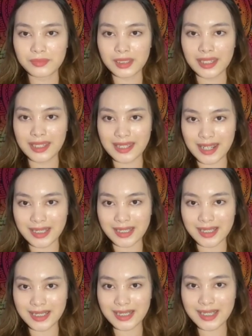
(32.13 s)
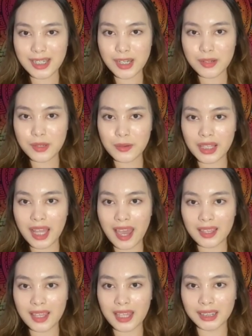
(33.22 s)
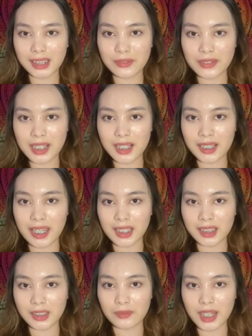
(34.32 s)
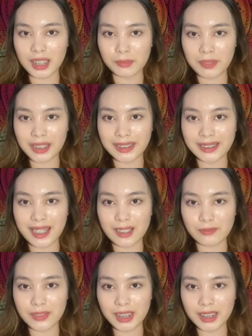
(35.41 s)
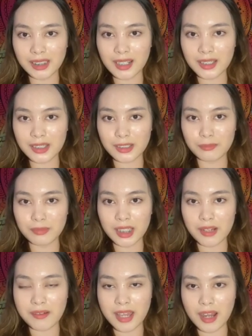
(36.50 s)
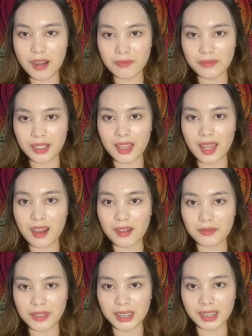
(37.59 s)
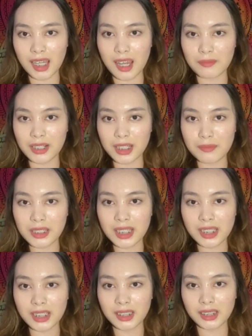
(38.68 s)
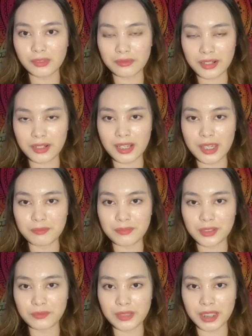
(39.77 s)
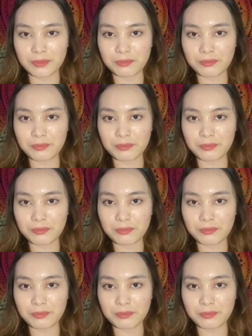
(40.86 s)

In addition, we will highlight several negative aspects that visitors should be aware of, along with some recommendations for improvement.